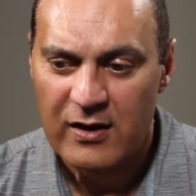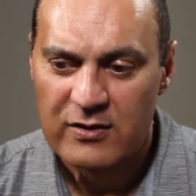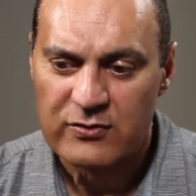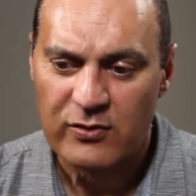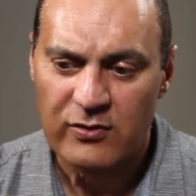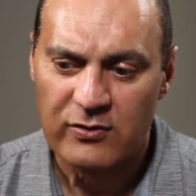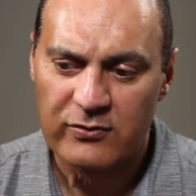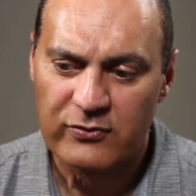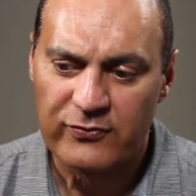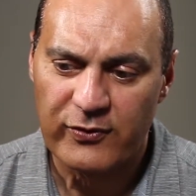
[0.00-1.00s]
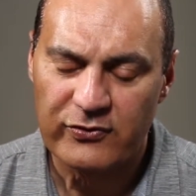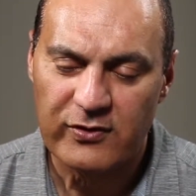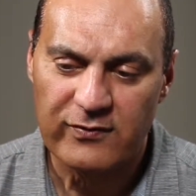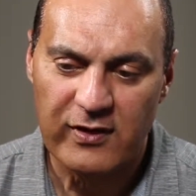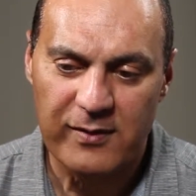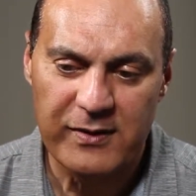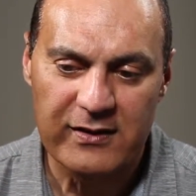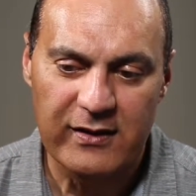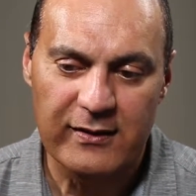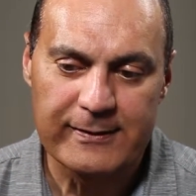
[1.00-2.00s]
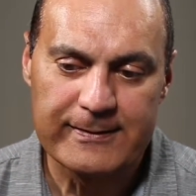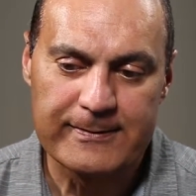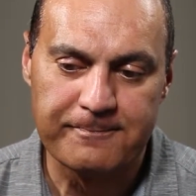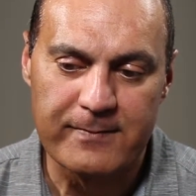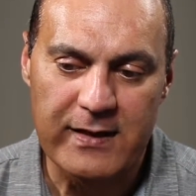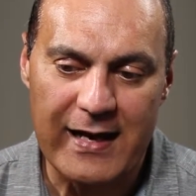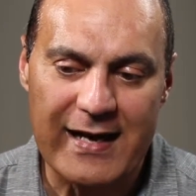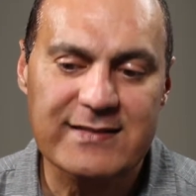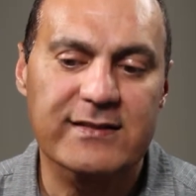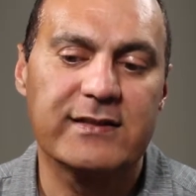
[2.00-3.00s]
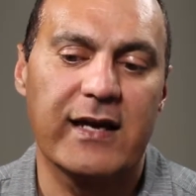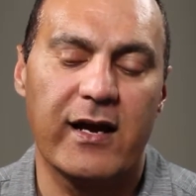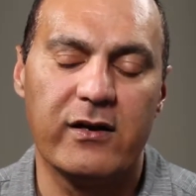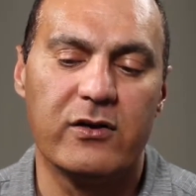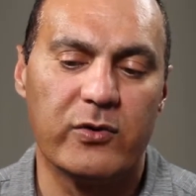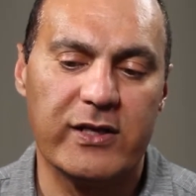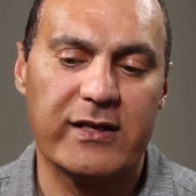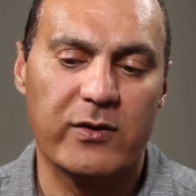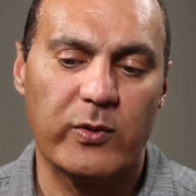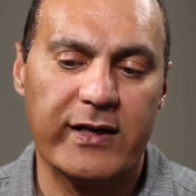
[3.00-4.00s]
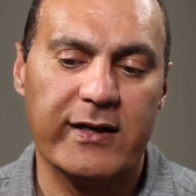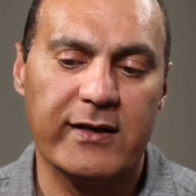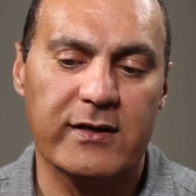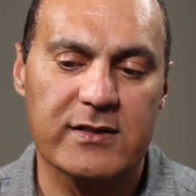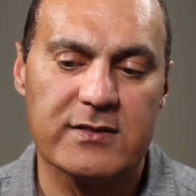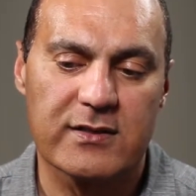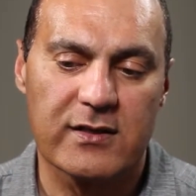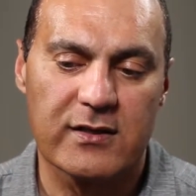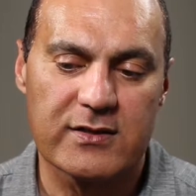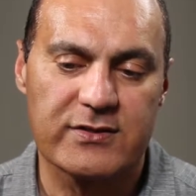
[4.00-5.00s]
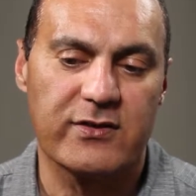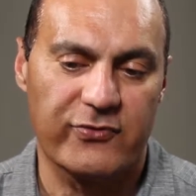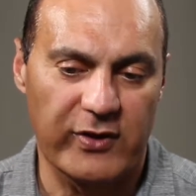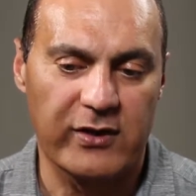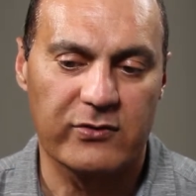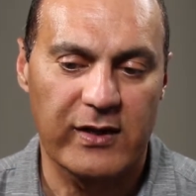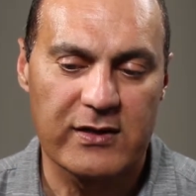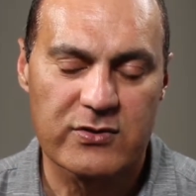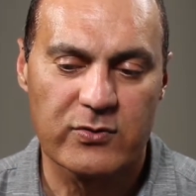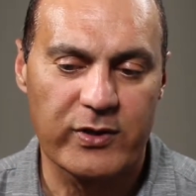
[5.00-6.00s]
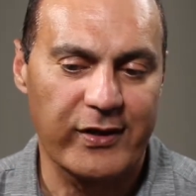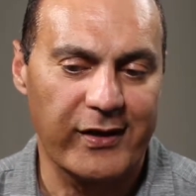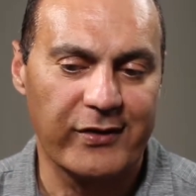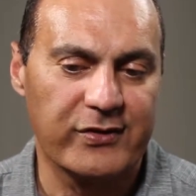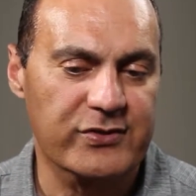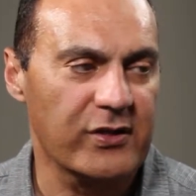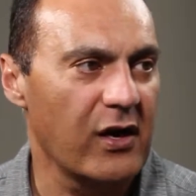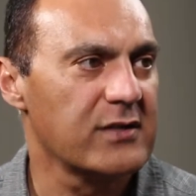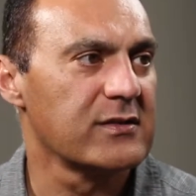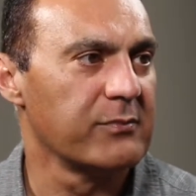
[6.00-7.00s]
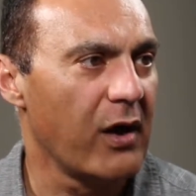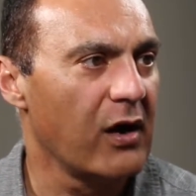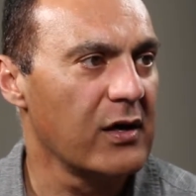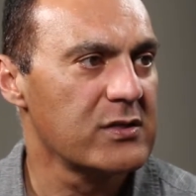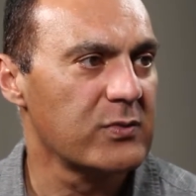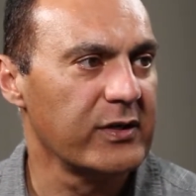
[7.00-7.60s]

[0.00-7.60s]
So first of all, I mean the asset category that we're in is different, right? So we're not into stocks and bonds.